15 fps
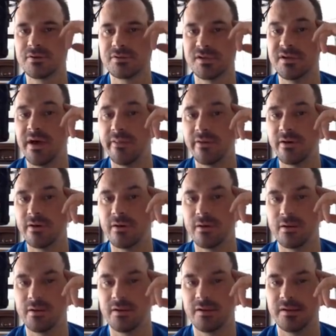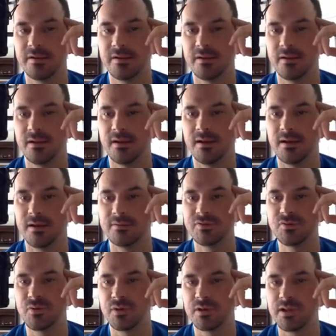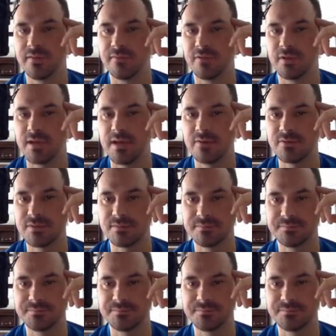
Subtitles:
Here's another 200 level accounts